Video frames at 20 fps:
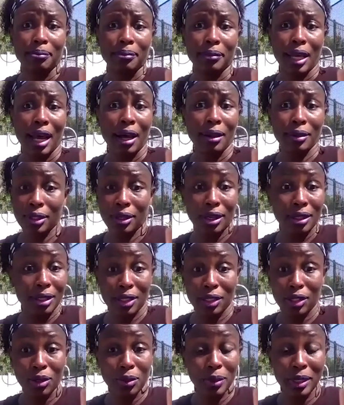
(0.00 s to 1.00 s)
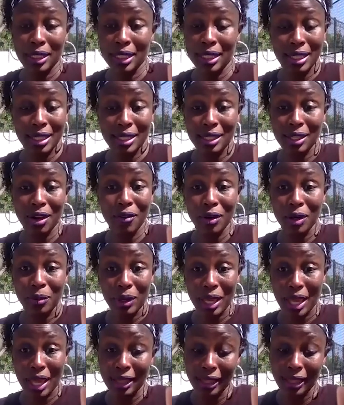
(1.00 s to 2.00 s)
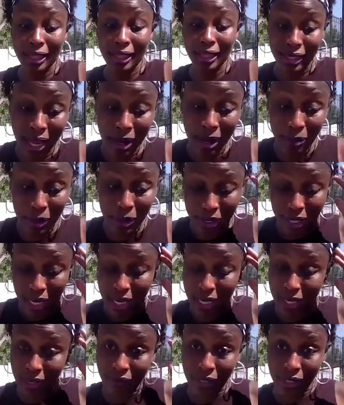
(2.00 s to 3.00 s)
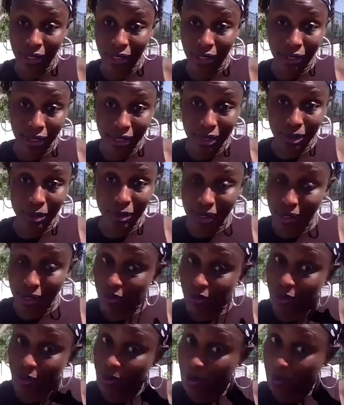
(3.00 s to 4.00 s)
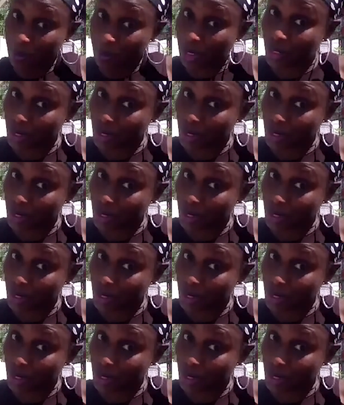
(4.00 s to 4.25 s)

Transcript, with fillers: I'll talk to you when this is over. And at the time, we were naive and thought this was over would mean